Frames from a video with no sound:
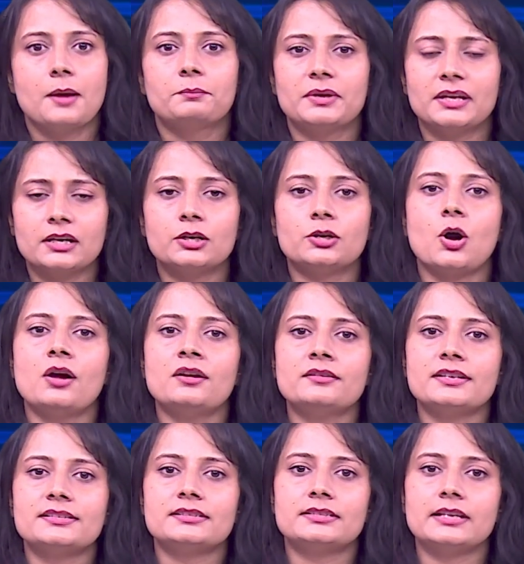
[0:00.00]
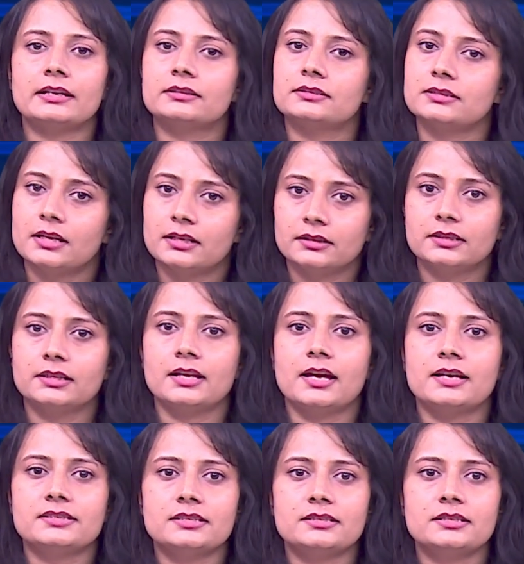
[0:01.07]
Being a non-resident, the
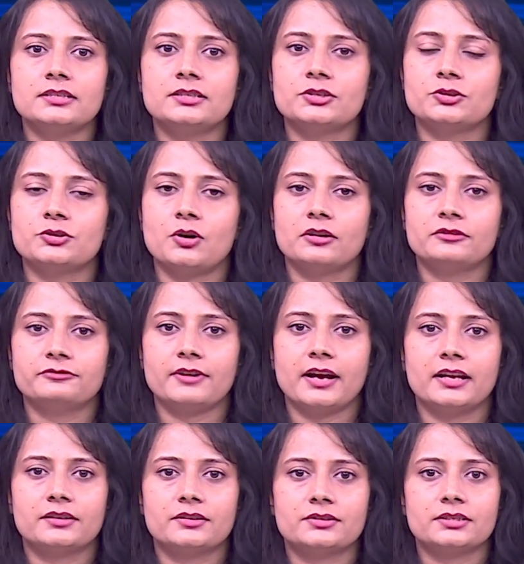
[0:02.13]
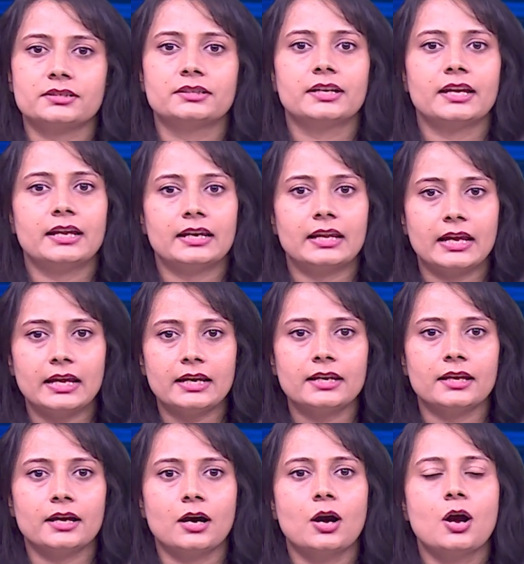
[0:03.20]
SSC did not file return in
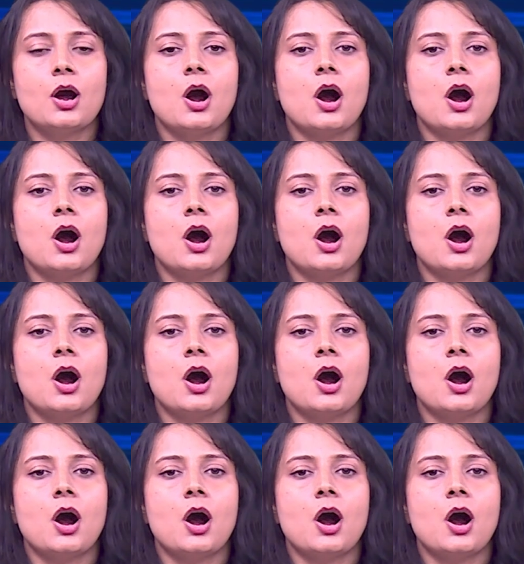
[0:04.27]
India